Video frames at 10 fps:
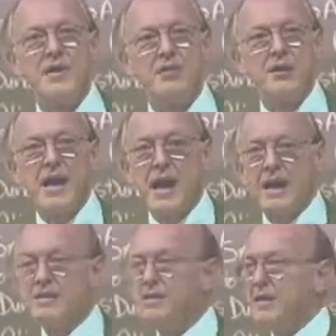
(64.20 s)
one day to
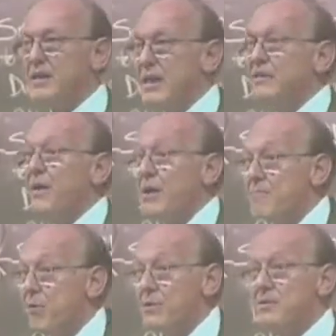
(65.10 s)
the next, I think
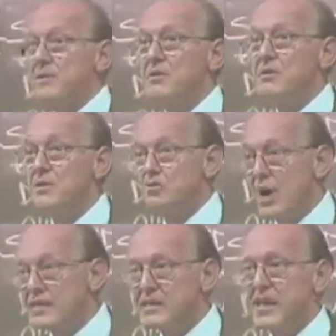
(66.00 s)
it's very important to,
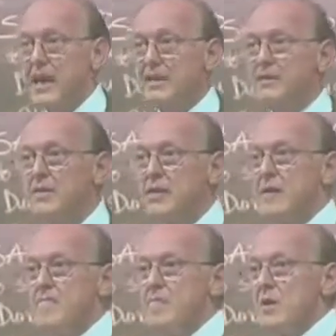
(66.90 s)
to stress
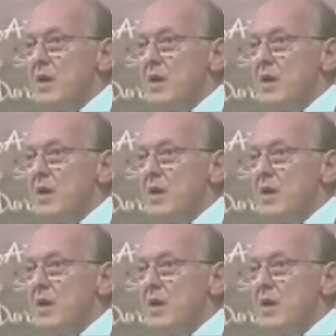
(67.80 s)
that.